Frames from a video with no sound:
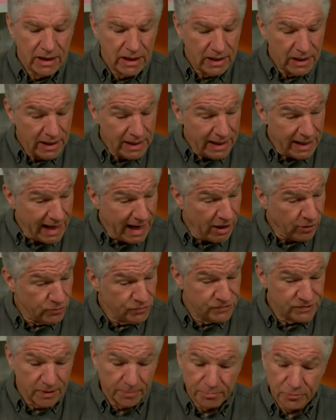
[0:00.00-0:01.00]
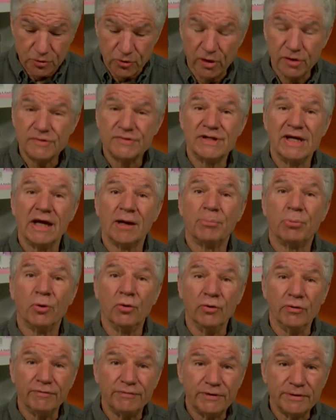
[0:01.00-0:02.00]
Uh, how do some drugs get
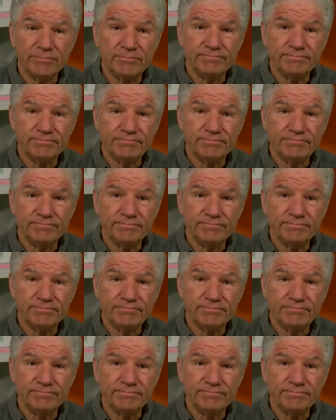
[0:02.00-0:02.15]
approved?